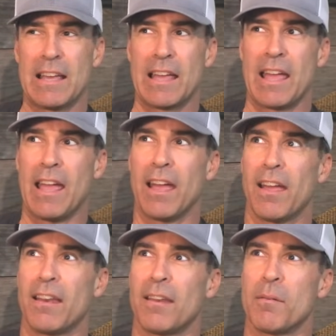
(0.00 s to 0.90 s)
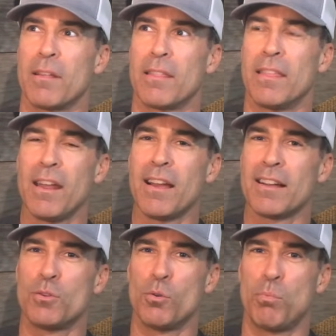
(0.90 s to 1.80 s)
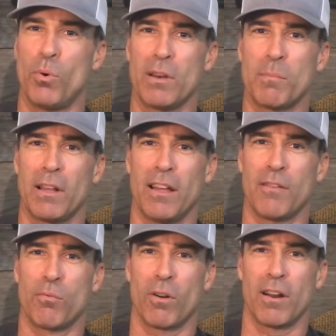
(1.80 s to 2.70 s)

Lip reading: And then I got to a point in my life where I